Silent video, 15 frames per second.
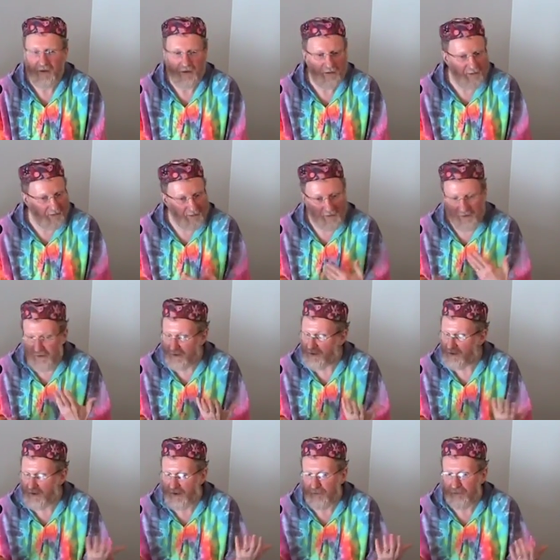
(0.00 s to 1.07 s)
The
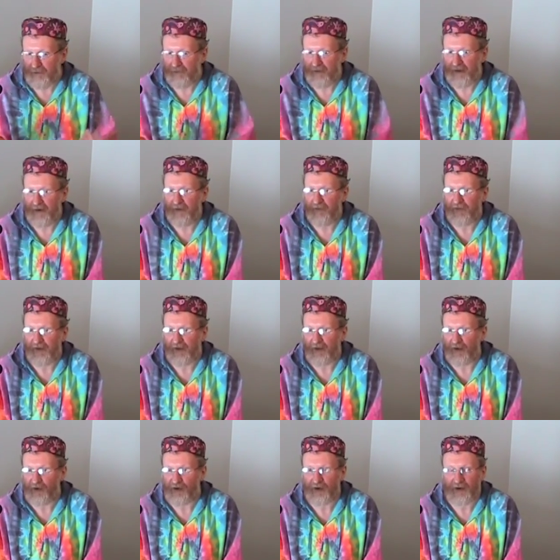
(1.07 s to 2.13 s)
aliens can provide the free
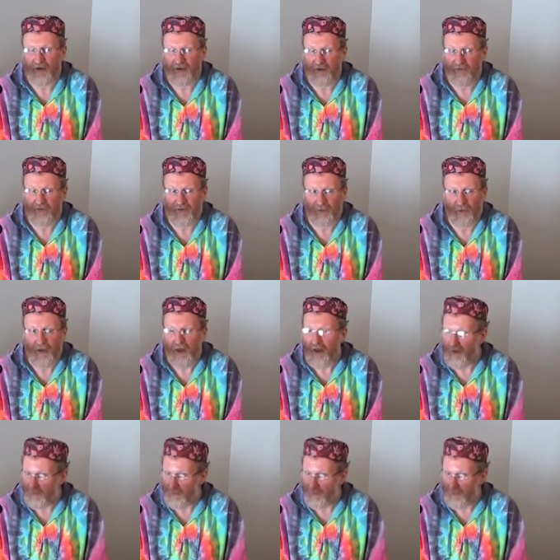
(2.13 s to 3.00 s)
energy if they want.